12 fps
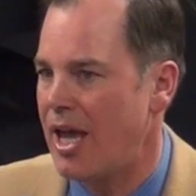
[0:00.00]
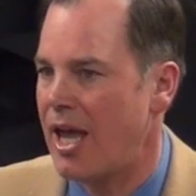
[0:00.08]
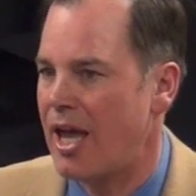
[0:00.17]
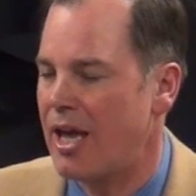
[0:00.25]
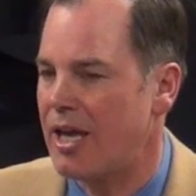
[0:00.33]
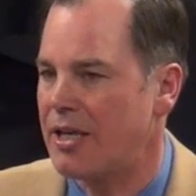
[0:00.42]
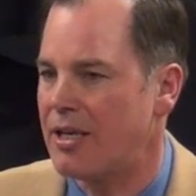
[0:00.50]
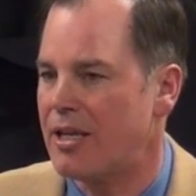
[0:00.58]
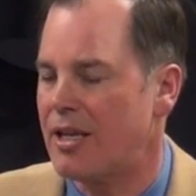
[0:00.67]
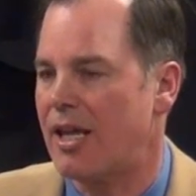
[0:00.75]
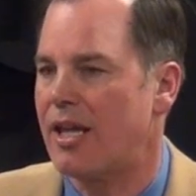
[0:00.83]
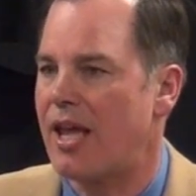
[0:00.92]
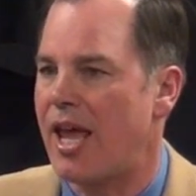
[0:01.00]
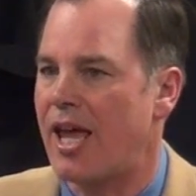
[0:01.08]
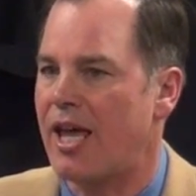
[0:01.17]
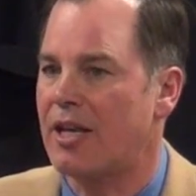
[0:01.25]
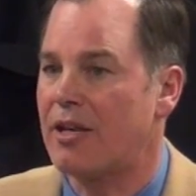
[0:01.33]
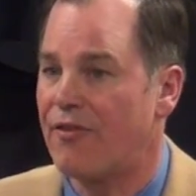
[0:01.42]
and
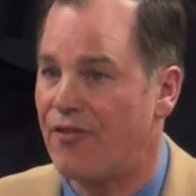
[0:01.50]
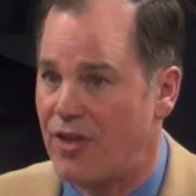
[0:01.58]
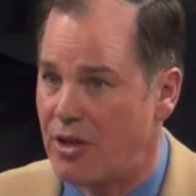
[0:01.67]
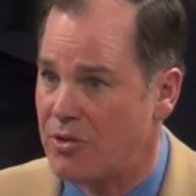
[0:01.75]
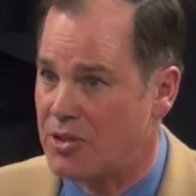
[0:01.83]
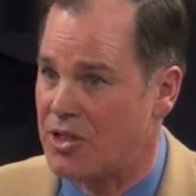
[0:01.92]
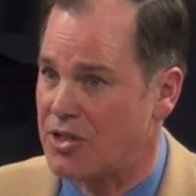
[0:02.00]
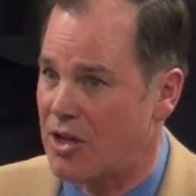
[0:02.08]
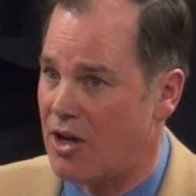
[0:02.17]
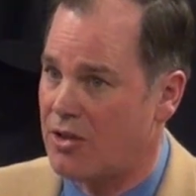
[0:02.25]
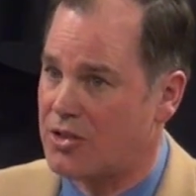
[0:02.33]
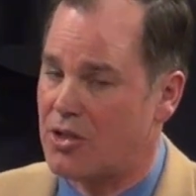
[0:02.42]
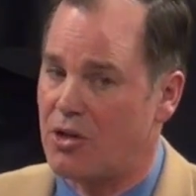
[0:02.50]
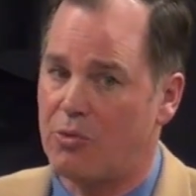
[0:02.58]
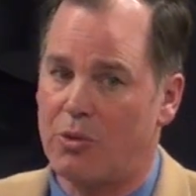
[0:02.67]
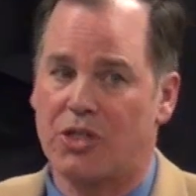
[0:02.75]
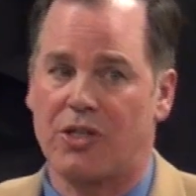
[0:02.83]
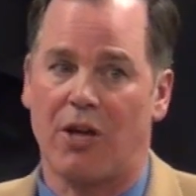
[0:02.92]
fuses also,
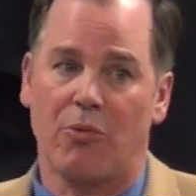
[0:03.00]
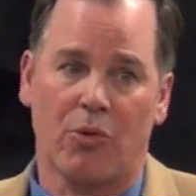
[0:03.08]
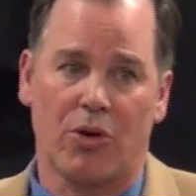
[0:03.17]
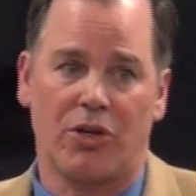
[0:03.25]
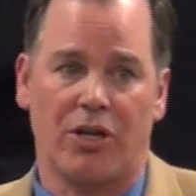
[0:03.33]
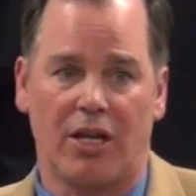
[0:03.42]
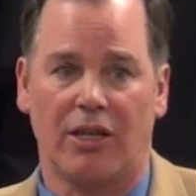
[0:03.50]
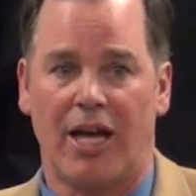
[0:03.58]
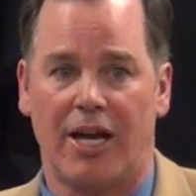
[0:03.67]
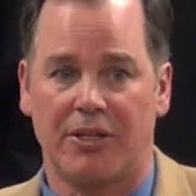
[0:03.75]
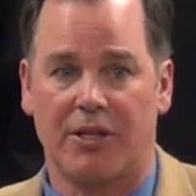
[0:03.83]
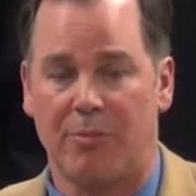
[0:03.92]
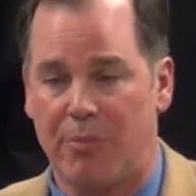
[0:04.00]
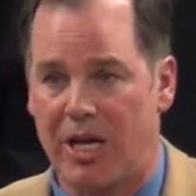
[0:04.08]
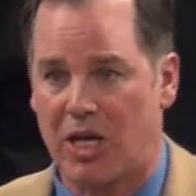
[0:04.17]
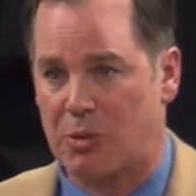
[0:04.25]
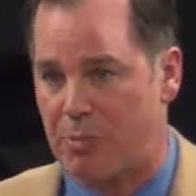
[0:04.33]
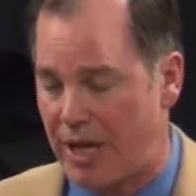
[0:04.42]
which they weren't allowed to
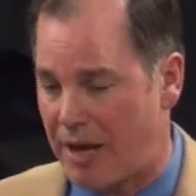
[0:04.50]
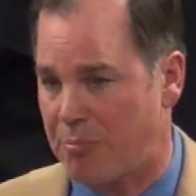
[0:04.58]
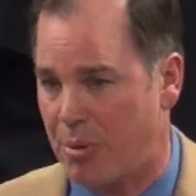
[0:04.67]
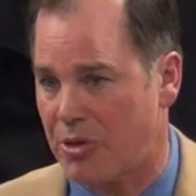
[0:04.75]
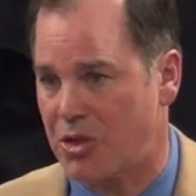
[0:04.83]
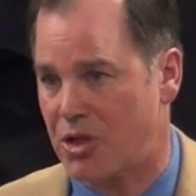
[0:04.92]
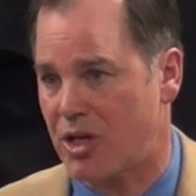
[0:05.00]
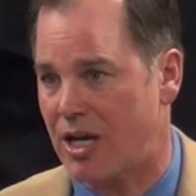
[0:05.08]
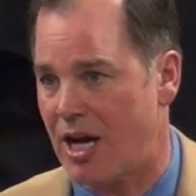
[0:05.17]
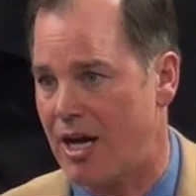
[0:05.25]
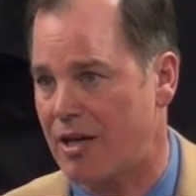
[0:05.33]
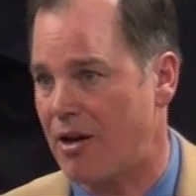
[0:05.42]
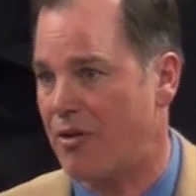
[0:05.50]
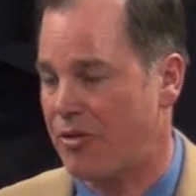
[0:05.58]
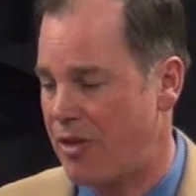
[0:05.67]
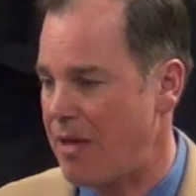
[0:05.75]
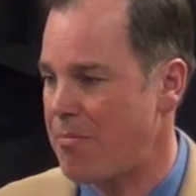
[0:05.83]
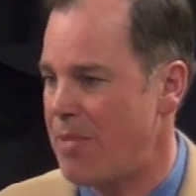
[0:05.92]
mix, but at Port Chicago,
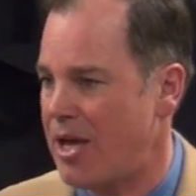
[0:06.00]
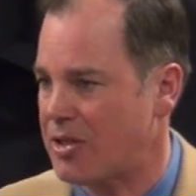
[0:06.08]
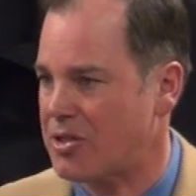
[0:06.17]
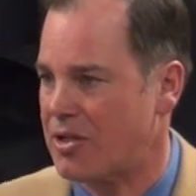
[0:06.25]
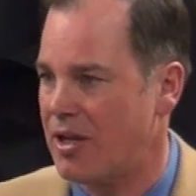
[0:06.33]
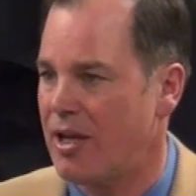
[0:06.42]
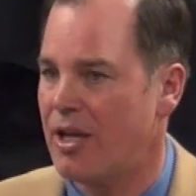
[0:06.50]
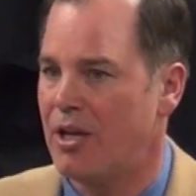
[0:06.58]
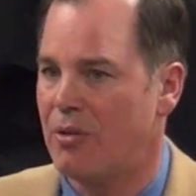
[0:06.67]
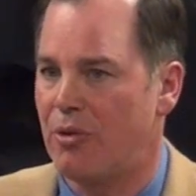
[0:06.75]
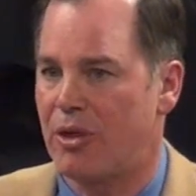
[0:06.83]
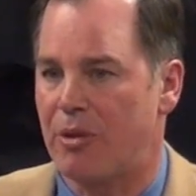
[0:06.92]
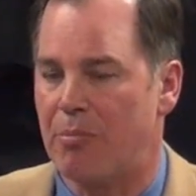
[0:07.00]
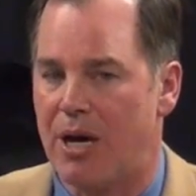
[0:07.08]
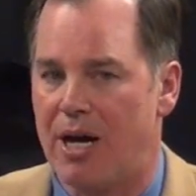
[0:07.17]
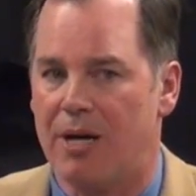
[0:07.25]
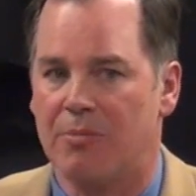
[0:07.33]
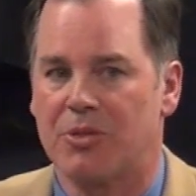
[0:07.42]
they mixed with the
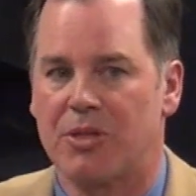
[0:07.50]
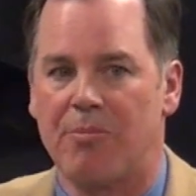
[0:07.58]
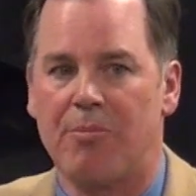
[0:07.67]
bombs.